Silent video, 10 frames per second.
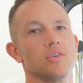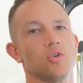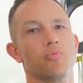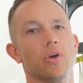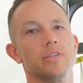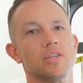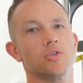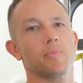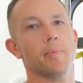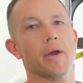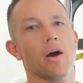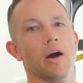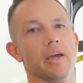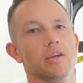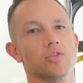your protein should be a bit
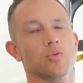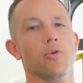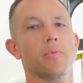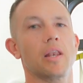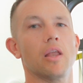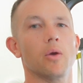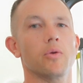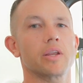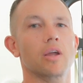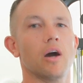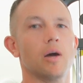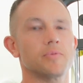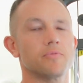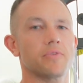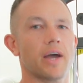higher because you're probably lower in
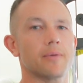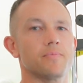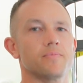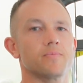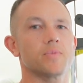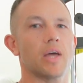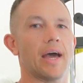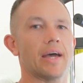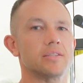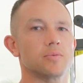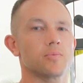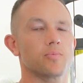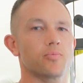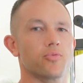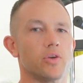carbs and fat, and
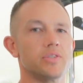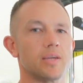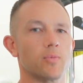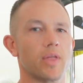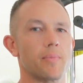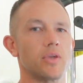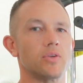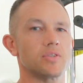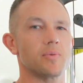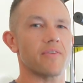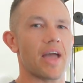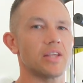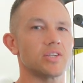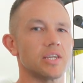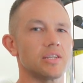protein will then be used as a bit of
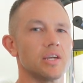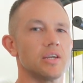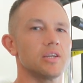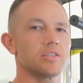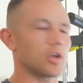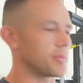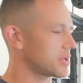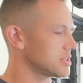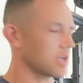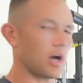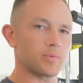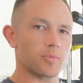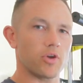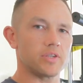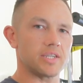energy. So because carbs are
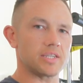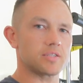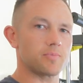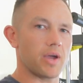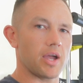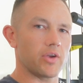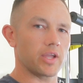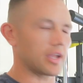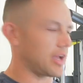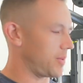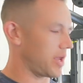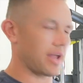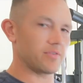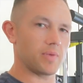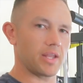protein sparing and we don't
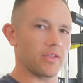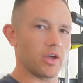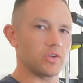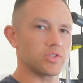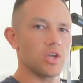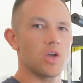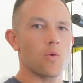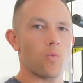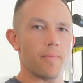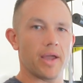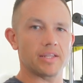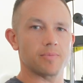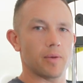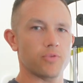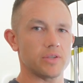have as many of those, we may need
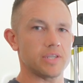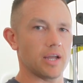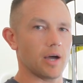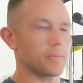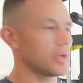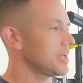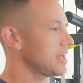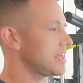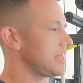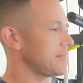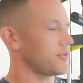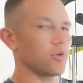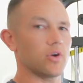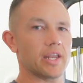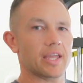to bump protein up. If
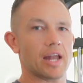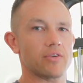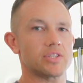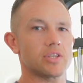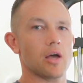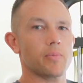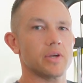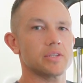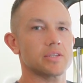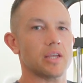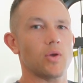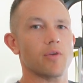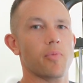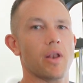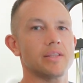you're in a calorie surplus and you
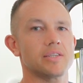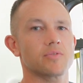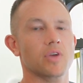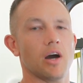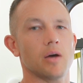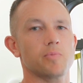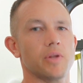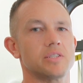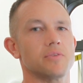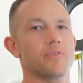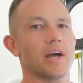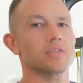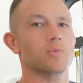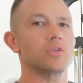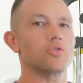have plenty of carbs, plenty of
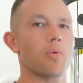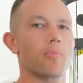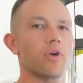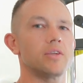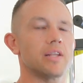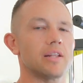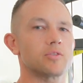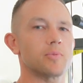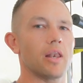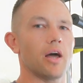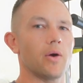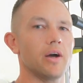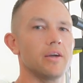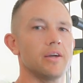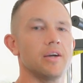fats, we can drop our protein a little bit
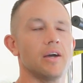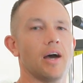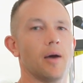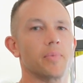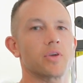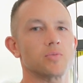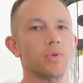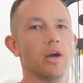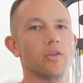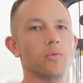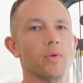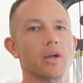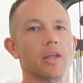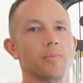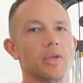lower because we know that we are
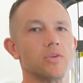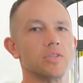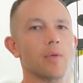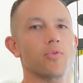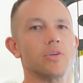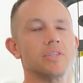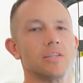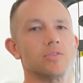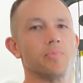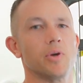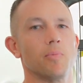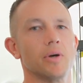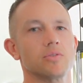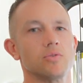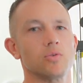going to be using that protein to build
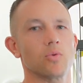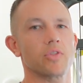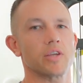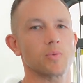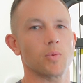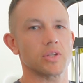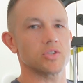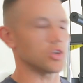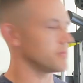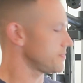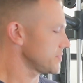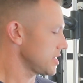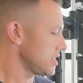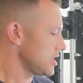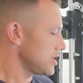muscle and do all the things we want it to do.
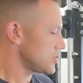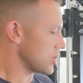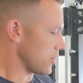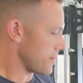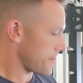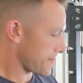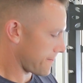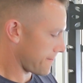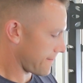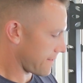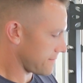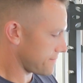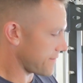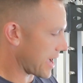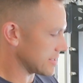So
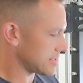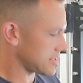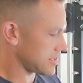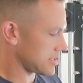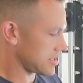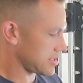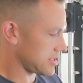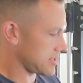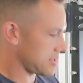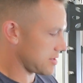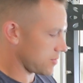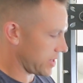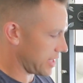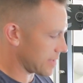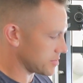fats,
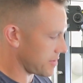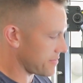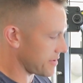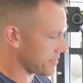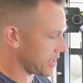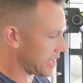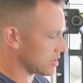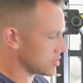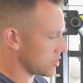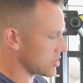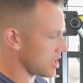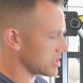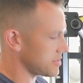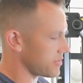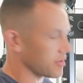we need them to be 15 to
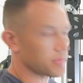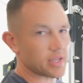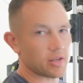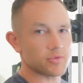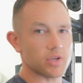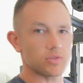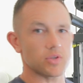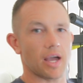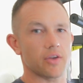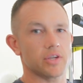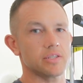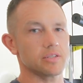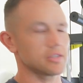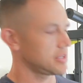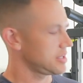35% of total calories.